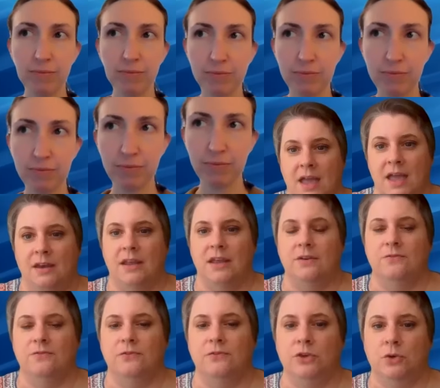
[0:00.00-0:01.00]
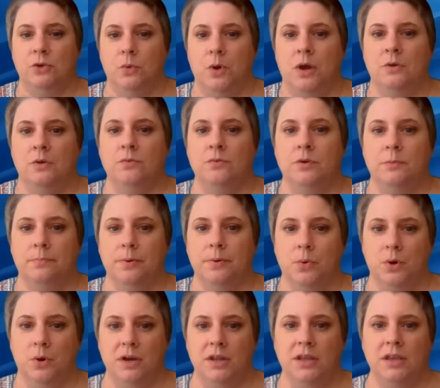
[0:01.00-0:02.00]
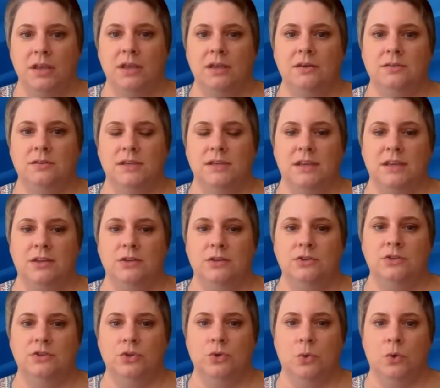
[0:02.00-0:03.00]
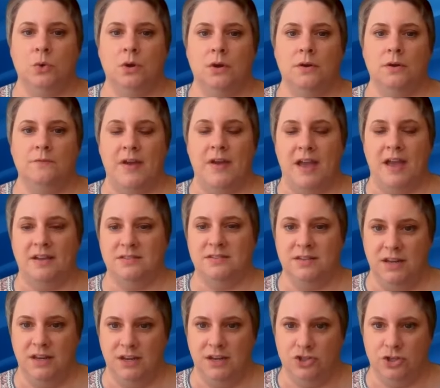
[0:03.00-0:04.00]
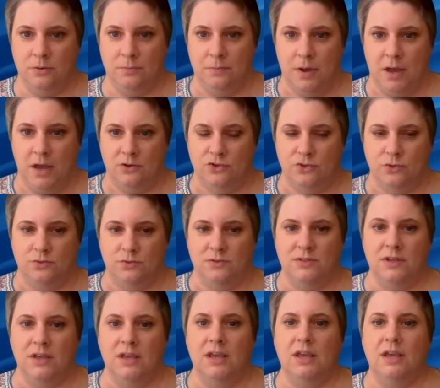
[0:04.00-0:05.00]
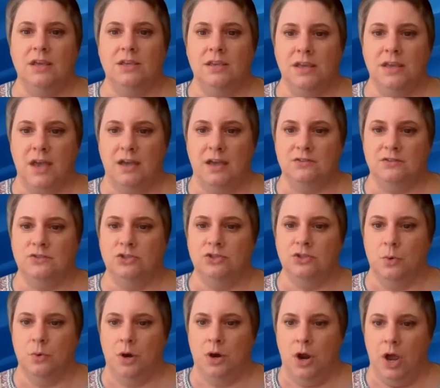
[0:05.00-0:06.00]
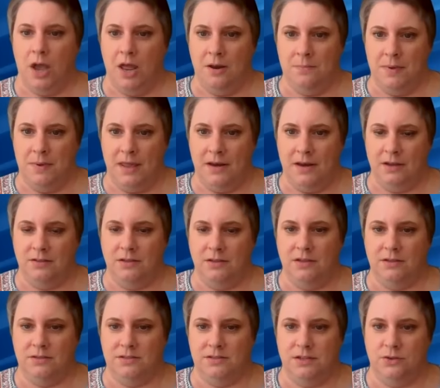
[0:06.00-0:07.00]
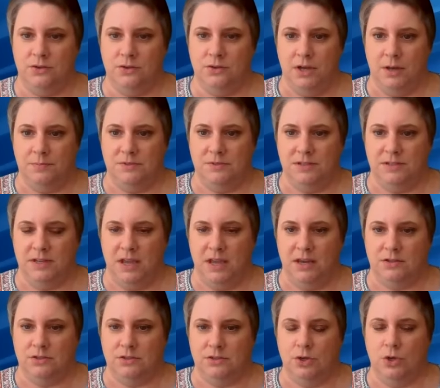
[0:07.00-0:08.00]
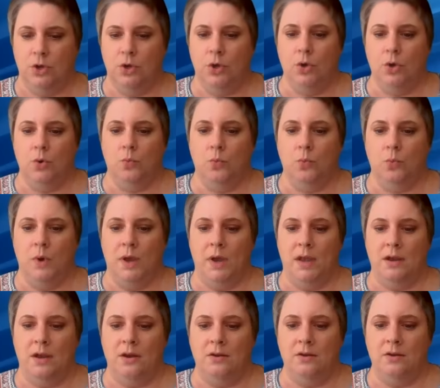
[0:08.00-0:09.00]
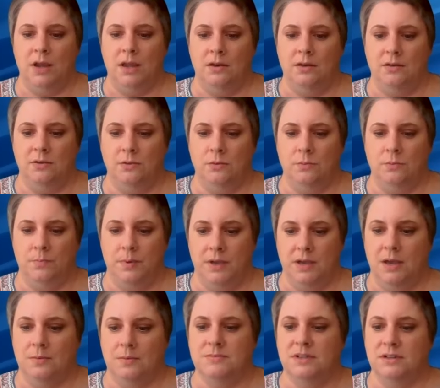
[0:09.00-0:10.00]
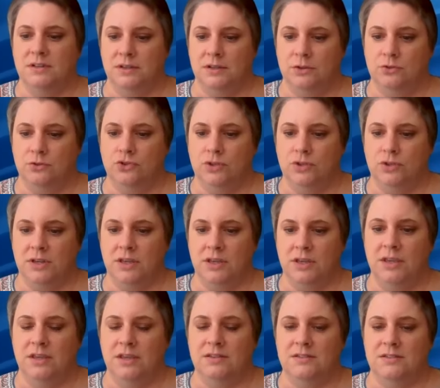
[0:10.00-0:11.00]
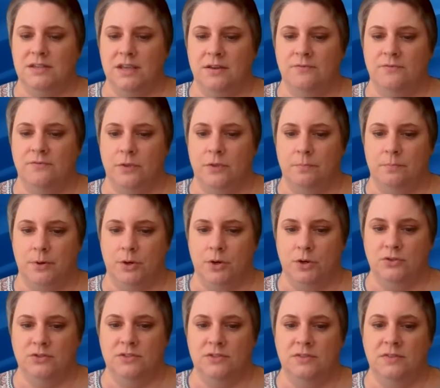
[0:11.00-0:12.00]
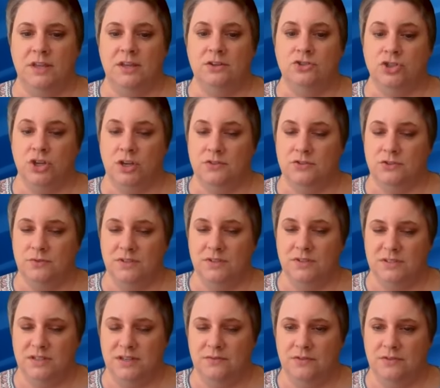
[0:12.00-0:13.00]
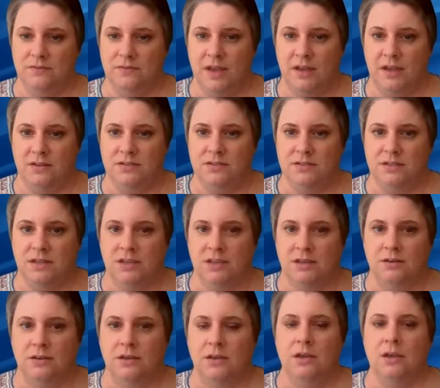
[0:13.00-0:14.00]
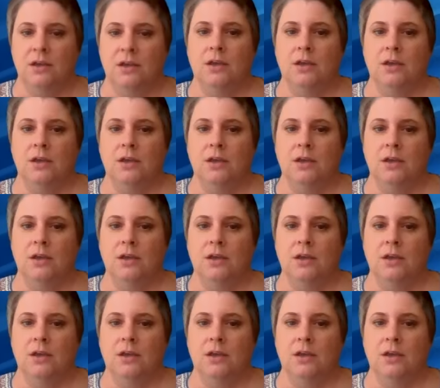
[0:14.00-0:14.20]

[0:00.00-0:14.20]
Again, if you are reporting it in your vaccination modules, yes, you are automatically considered up to date. Where it becomes a little tricky is if the person that just received a vaccine